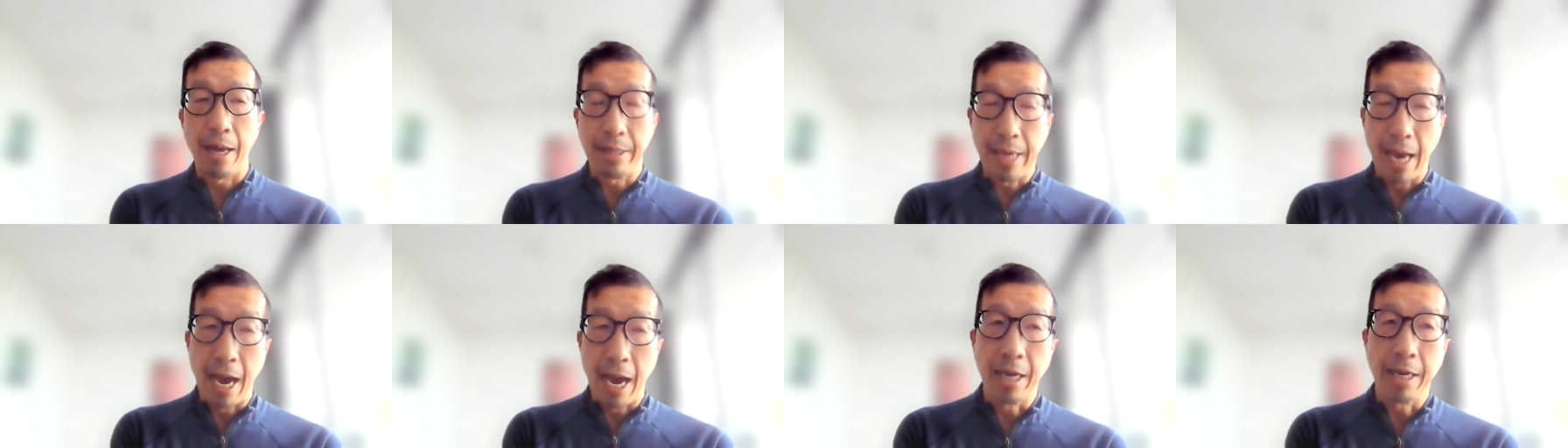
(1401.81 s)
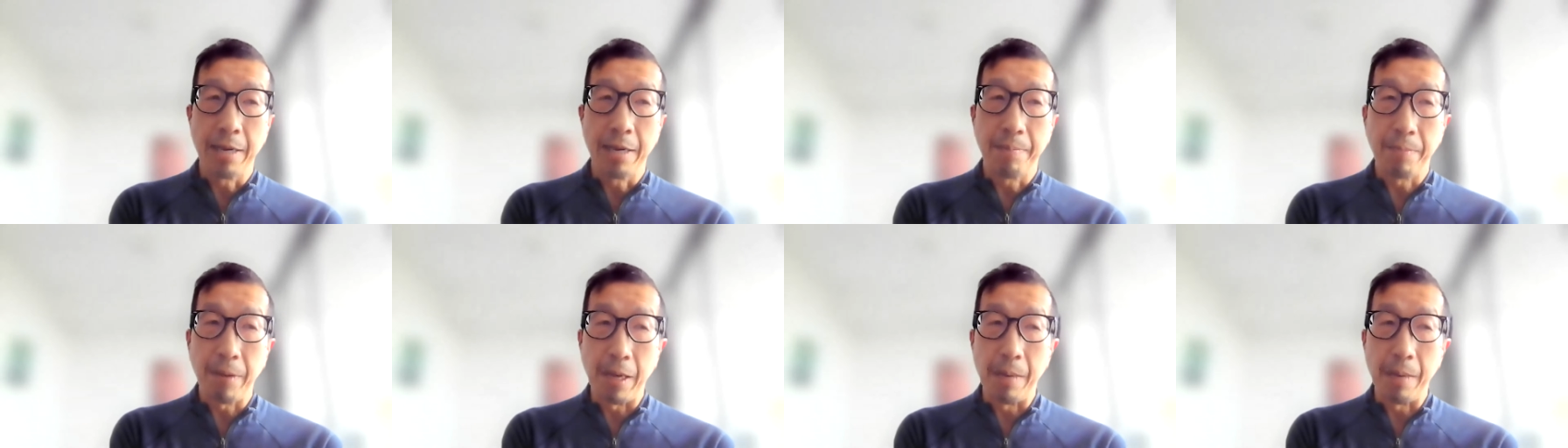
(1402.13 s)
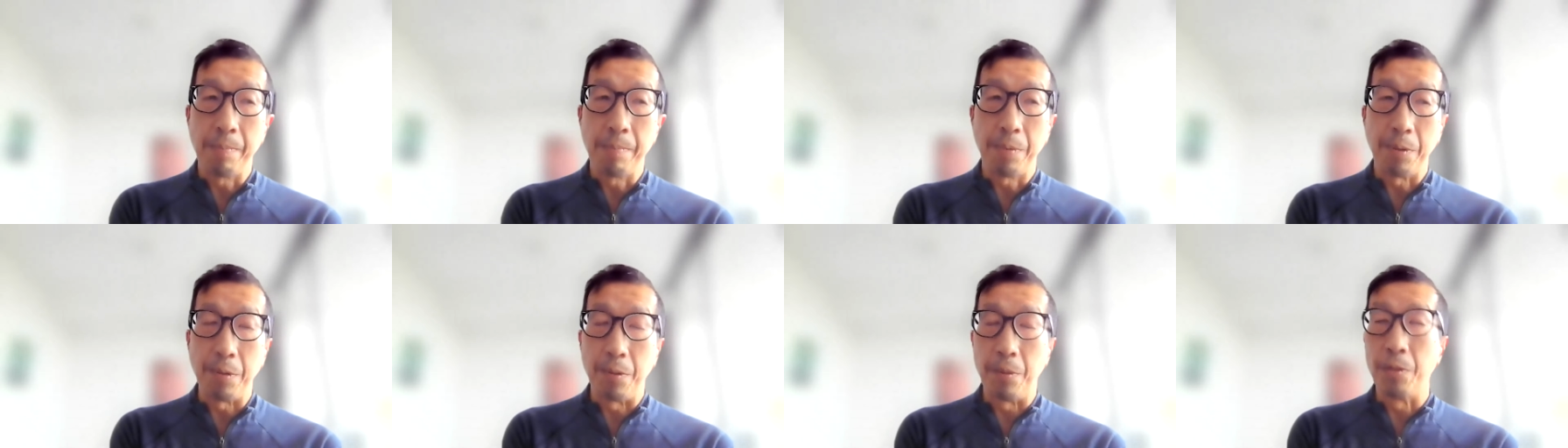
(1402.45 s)
younger
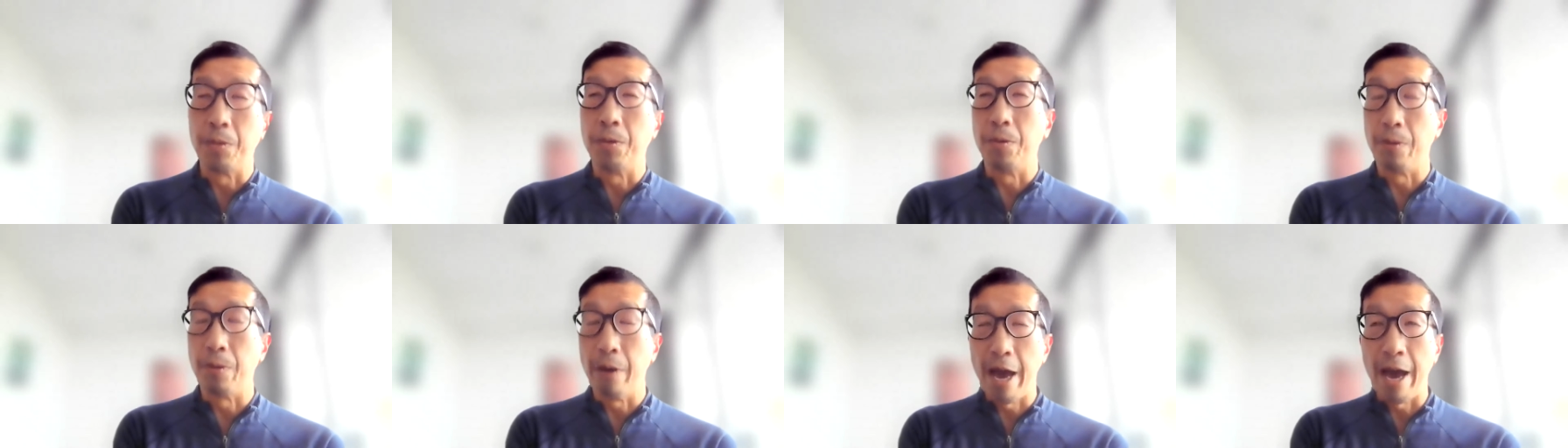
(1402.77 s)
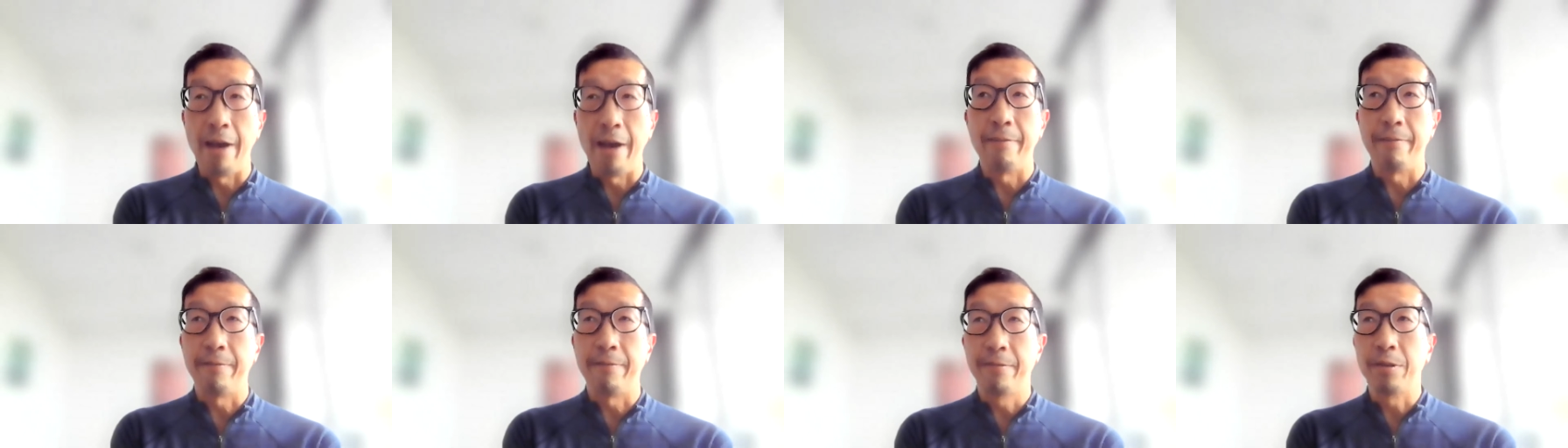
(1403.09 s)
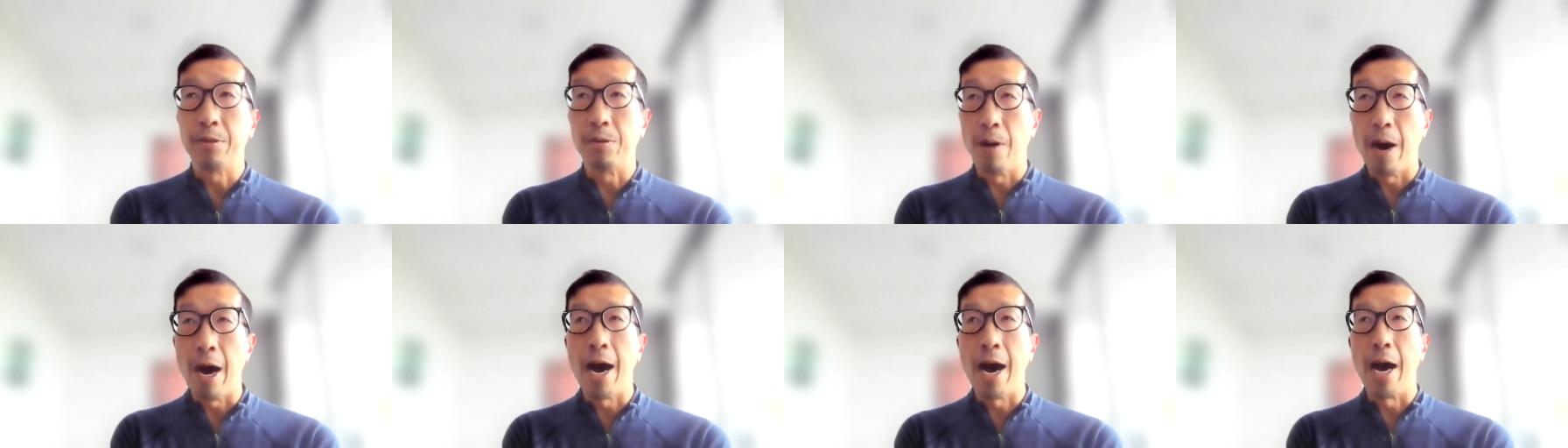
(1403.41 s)
people who
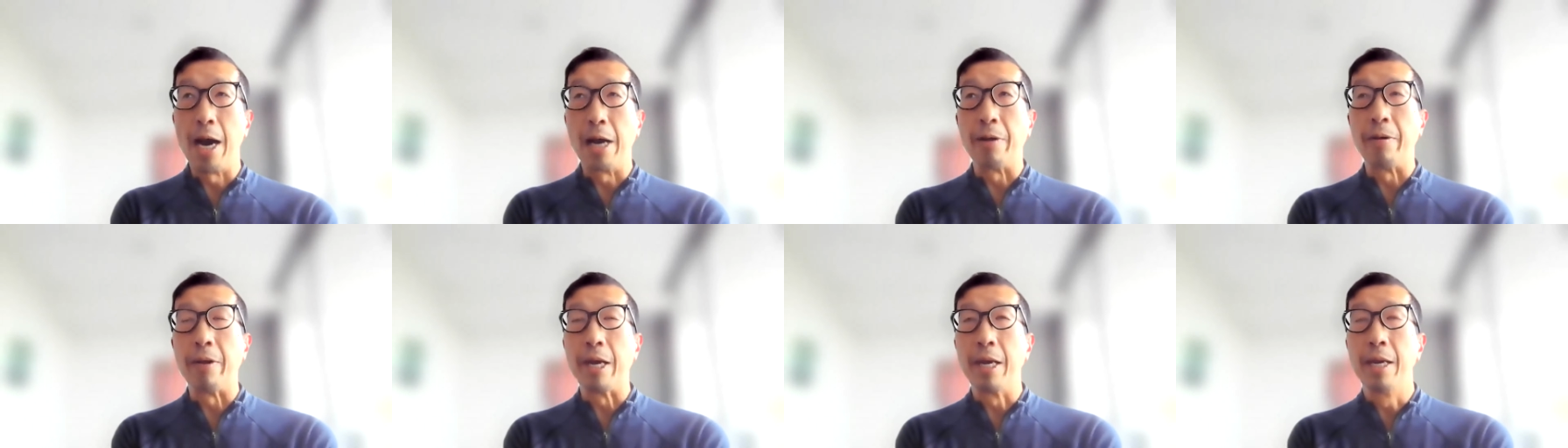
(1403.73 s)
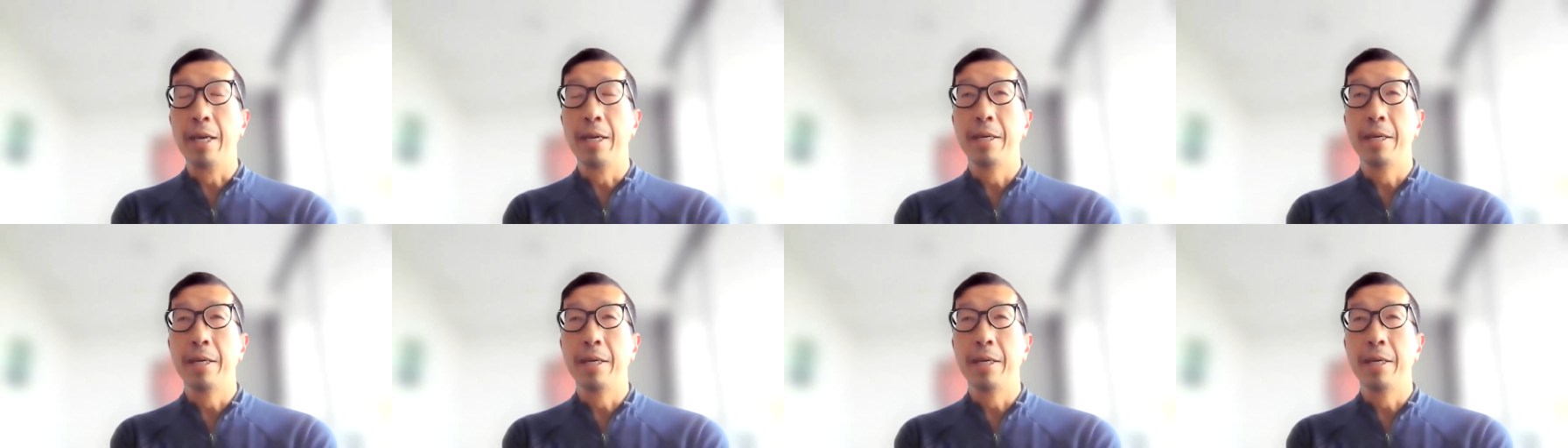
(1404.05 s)
are hungry.